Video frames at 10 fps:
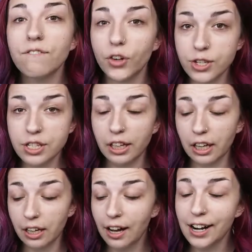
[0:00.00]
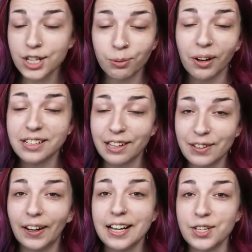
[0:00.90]
Firstly, I just want to tell
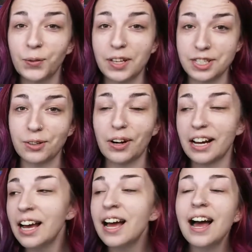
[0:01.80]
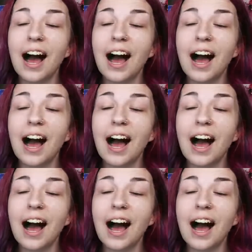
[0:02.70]
you guys a quick story.